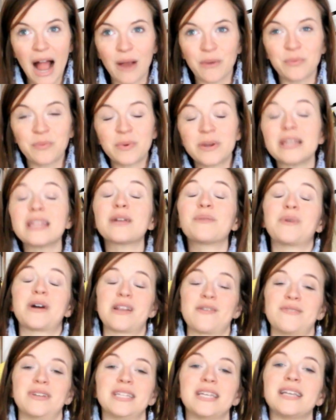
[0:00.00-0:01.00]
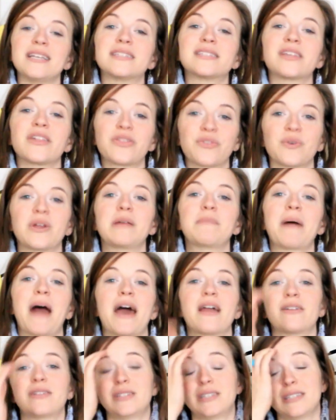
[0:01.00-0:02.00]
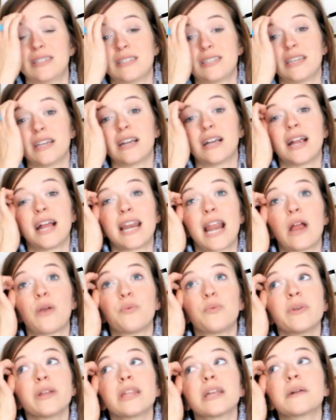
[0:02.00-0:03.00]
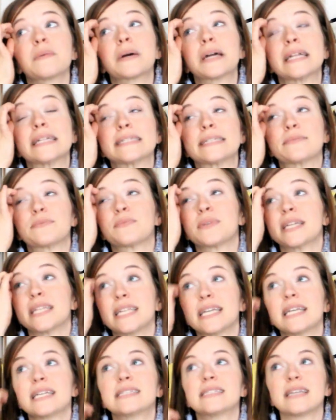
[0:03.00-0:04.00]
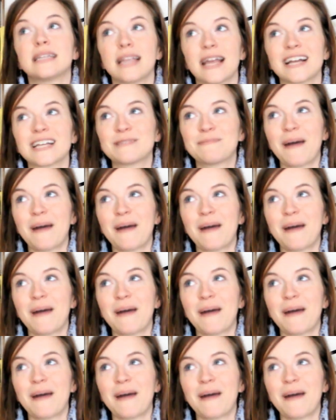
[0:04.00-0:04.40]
really want to release 3 patterns this year, and I really want to release the next